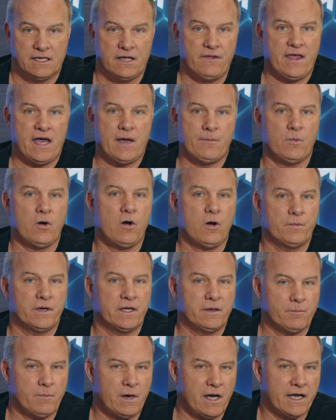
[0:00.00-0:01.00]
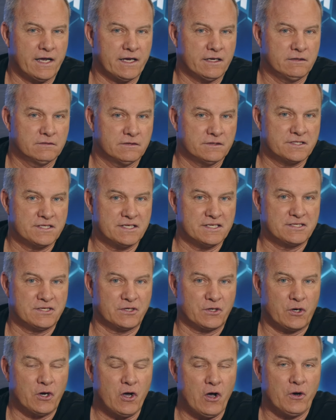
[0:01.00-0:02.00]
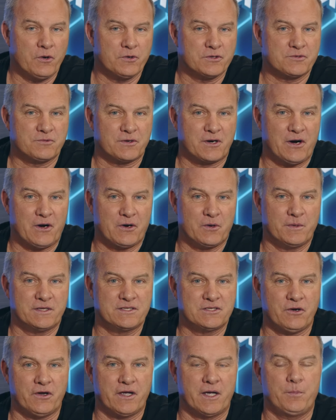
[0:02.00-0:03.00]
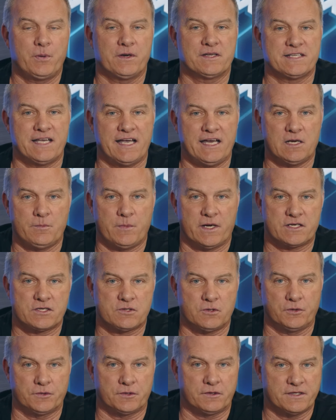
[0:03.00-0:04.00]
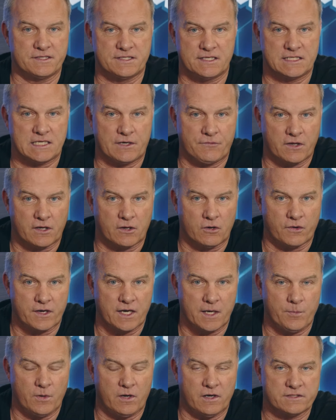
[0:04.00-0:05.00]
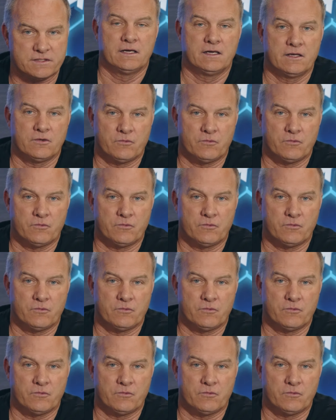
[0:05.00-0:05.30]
In that moment, my assistant coach, Ricardo Montoya, put his hand on my shoulder and says, everything okay, boss?